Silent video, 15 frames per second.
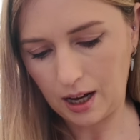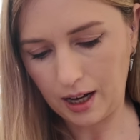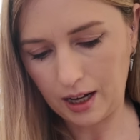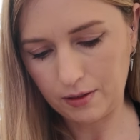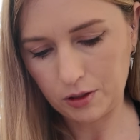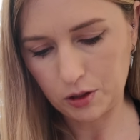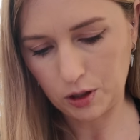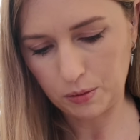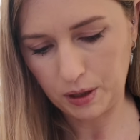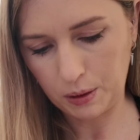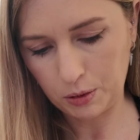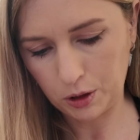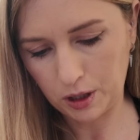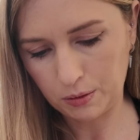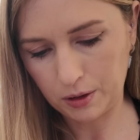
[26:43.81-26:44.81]
I have so many
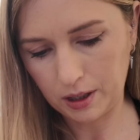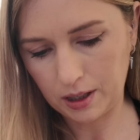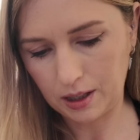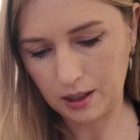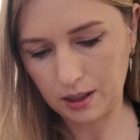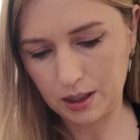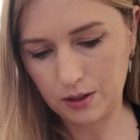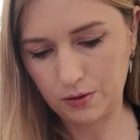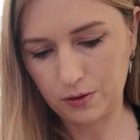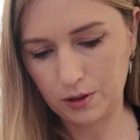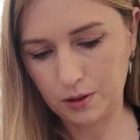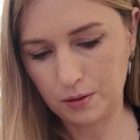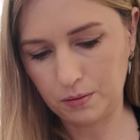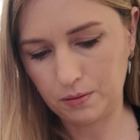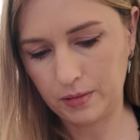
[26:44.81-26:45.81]
Pokemon cards
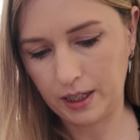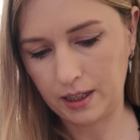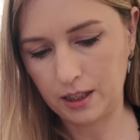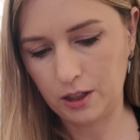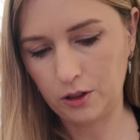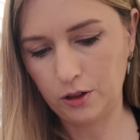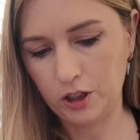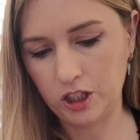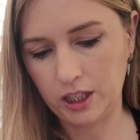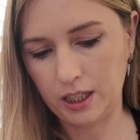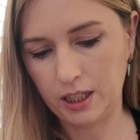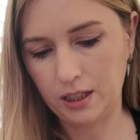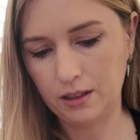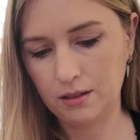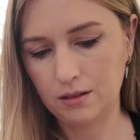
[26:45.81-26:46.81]
from like the
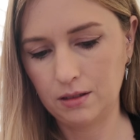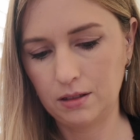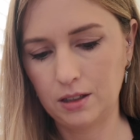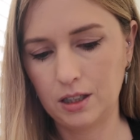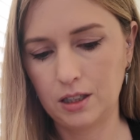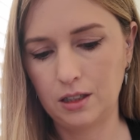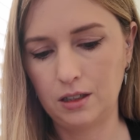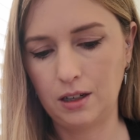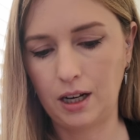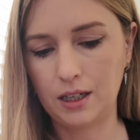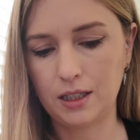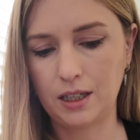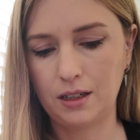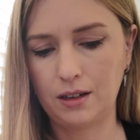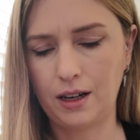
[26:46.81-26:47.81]
OG
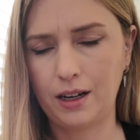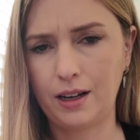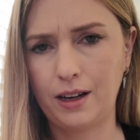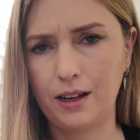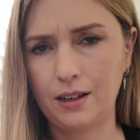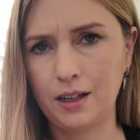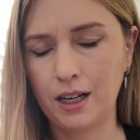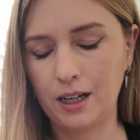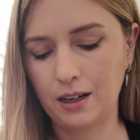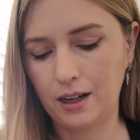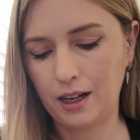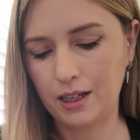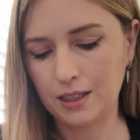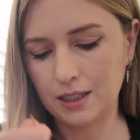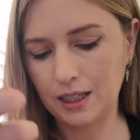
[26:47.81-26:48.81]

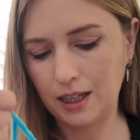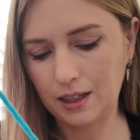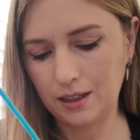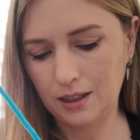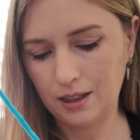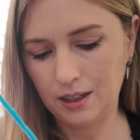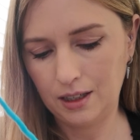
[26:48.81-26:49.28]
1998-99 set.